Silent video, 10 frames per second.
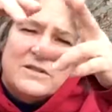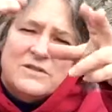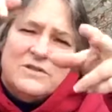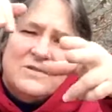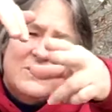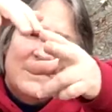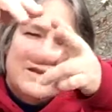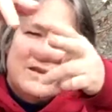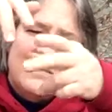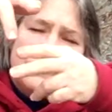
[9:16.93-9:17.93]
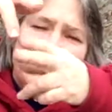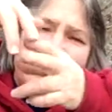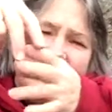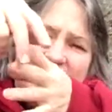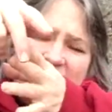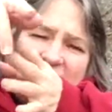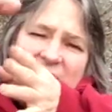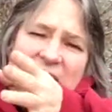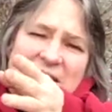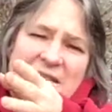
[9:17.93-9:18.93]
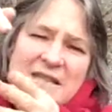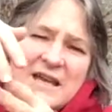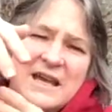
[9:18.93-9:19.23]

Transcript: and joins with the other, and then it